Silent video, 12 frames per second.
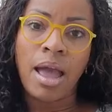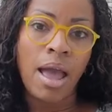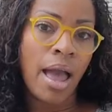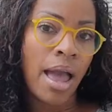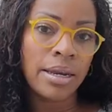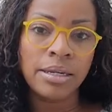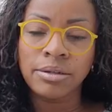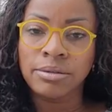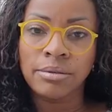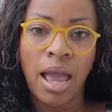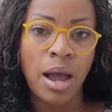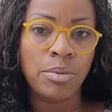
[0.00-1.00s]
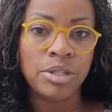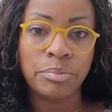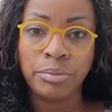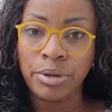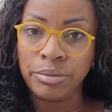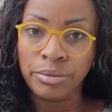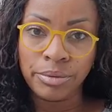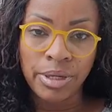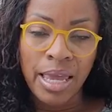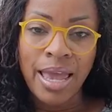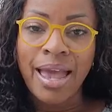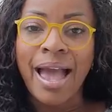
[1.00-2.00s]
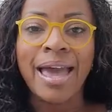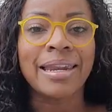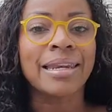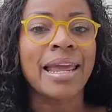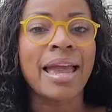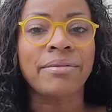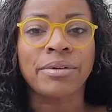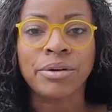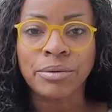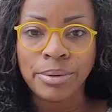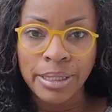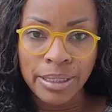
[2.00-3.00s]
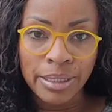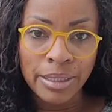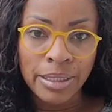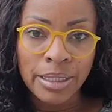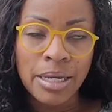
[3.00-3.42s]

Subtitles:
I was broke. I didn't have the credit.